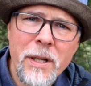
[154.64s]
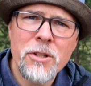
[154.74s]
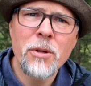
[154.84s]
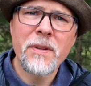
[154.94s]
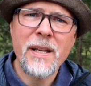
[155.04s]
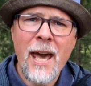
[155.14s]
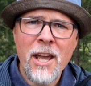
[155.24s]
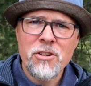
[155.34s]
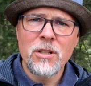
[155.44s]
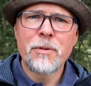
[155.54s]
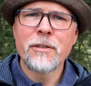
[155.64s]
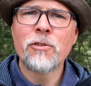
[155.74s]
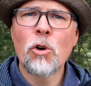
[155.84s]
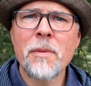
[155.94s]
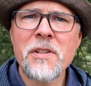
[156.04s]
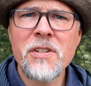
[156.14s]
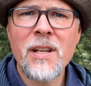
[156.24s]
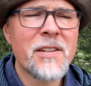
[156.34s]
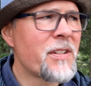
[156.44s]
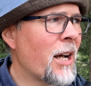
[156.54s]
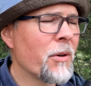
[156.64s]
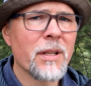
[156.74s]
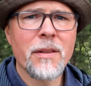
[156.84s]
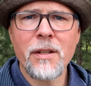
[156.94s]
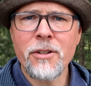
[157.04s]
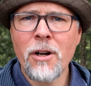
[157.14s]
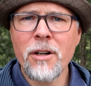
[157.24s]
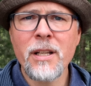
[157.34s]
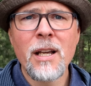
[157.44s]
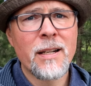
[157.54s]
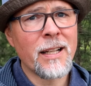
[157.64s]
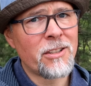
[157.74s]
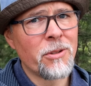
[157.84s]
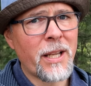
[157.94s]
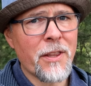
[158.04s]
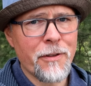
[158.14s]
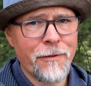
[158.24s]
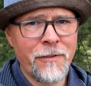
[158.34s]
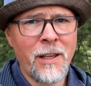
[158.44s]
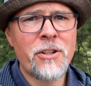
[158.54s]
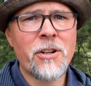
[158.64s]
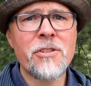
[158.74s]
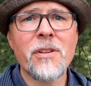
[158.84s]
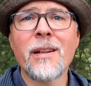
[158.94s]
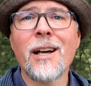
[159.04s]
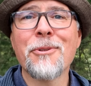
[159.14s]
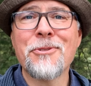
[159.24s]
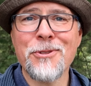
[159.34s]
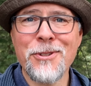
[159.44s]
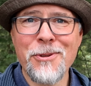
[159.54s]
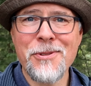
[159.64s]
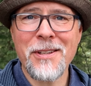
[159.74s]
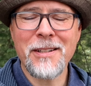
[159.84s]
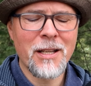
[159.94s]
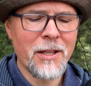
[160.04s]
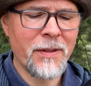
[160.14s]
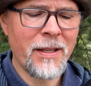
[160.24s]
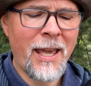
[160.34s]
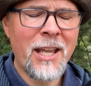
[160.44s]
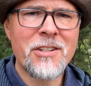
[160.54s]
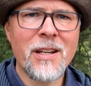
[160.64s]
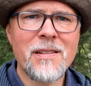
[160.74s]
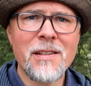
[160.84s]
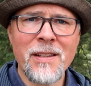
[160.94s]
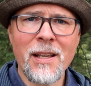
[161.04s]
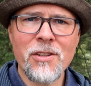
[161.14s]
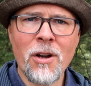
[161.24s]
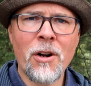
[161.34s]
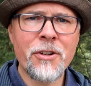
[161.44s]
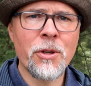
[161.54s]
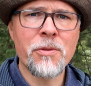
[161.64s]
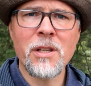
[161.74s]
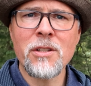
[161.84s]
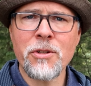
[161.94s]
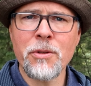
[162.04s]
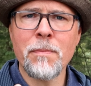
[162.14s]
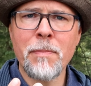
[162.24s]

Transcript: we do the actual performance test out in the dark, let's look at the features and how to use it. The HS6R uses 2